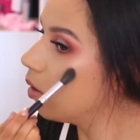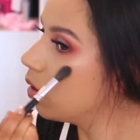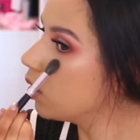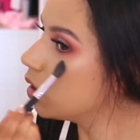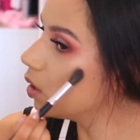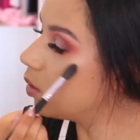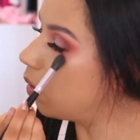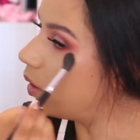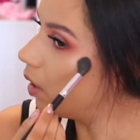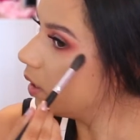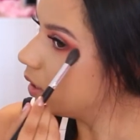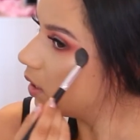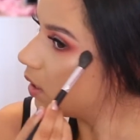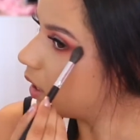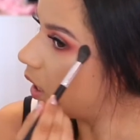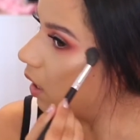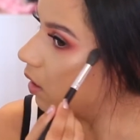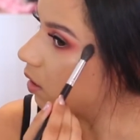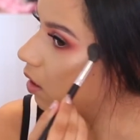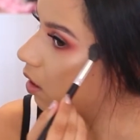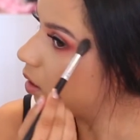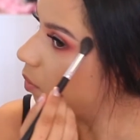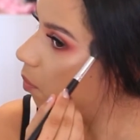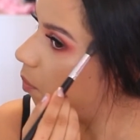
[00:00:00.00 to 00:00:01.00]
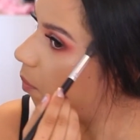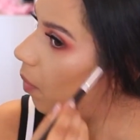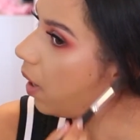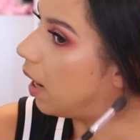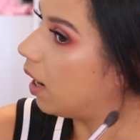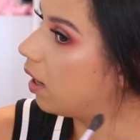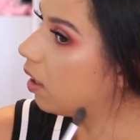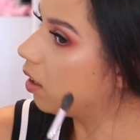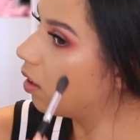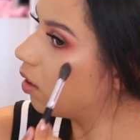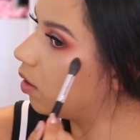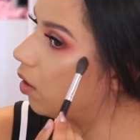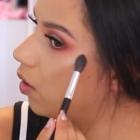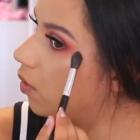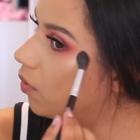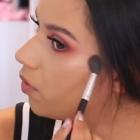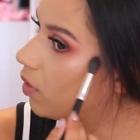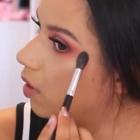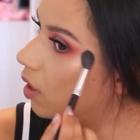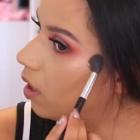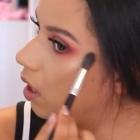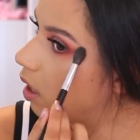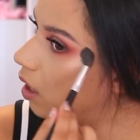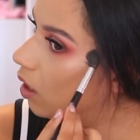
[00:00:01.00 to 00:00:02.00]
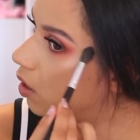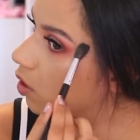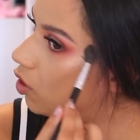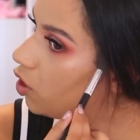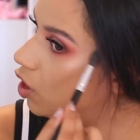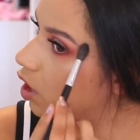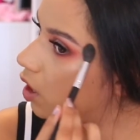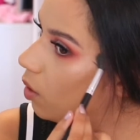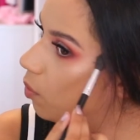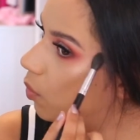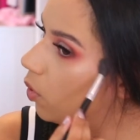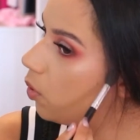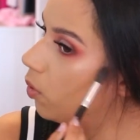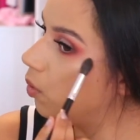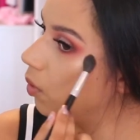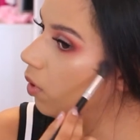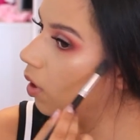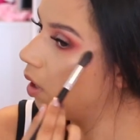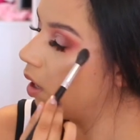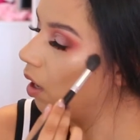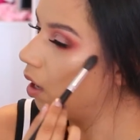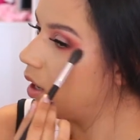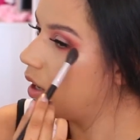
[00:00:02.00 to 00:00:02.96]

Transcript: So I start at the back of the cheekbone